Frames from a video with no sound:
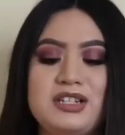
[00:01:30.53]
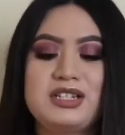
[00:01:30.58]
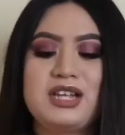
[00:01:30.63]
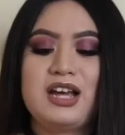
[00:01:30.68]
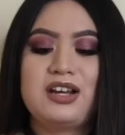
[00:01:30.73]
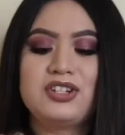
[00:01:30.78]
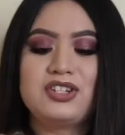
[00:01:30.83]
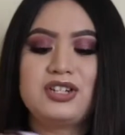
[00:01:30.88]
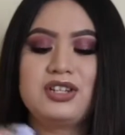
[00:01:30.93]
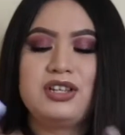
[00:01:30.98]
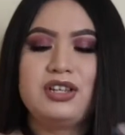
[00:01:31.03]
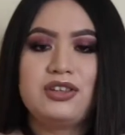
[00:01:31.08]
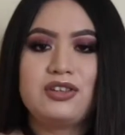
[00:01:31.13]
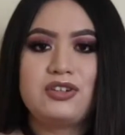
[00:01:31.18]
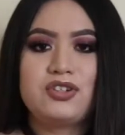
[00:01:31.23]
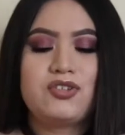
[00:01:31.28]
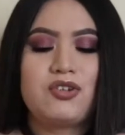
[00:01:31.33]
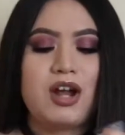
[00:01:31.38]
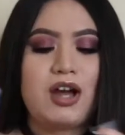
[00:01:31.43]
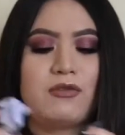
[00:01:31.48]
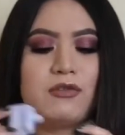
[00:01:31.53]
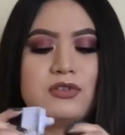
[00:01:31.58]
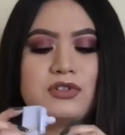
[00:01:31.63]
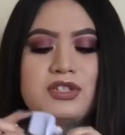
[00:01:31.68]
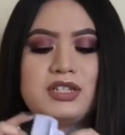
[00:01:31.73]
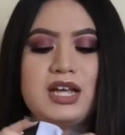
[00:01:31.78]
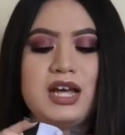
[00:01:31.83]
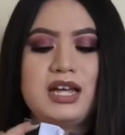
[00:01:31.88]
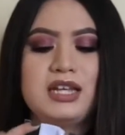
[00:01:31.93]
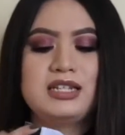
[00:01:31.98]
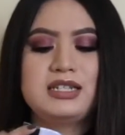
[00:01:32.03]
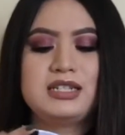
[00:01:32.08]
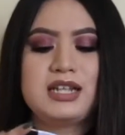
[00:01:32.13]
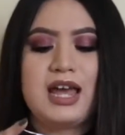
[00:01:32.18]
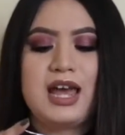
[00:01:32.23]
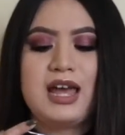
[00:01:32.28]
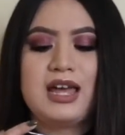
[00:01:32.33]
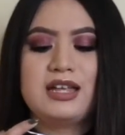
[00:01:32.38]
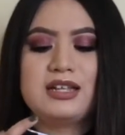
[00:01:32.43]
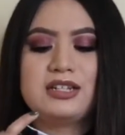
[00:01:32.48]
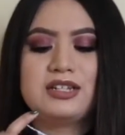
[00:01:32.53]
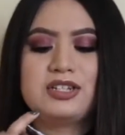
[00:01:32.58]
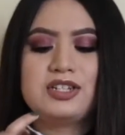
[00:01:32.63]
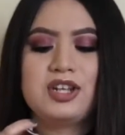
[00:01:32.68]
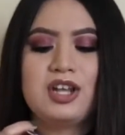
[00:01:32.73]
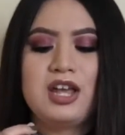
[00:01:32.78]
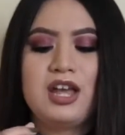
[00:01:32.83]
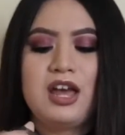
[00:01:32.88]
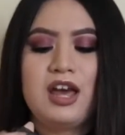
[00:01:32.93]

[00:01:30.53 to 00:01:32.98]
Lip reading: It's actually the travel size, and